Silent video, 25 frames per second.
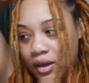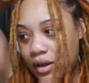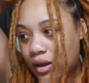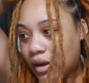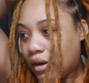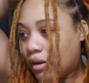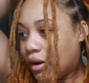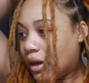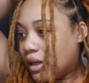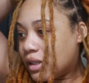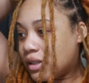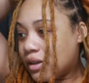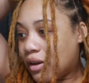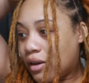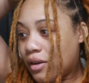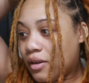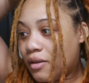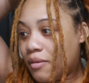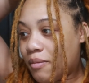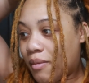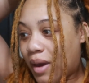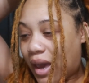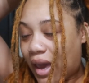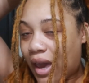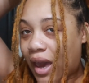Alright, so
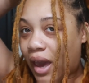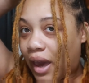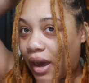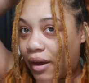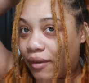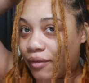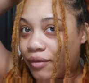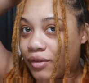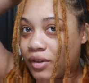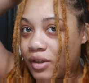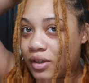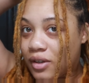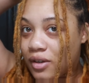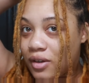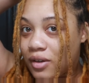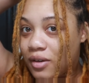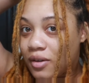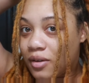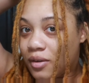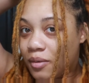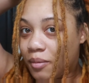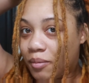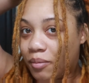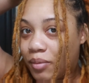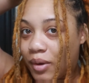you may have
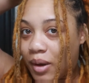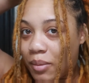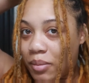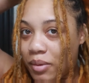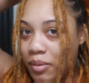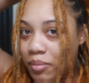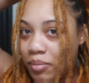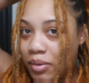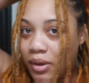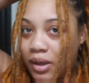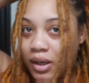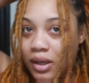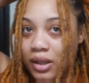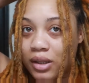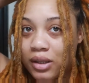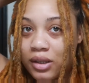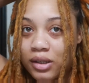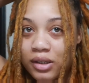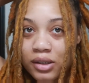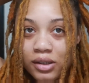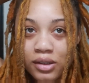to bobby pin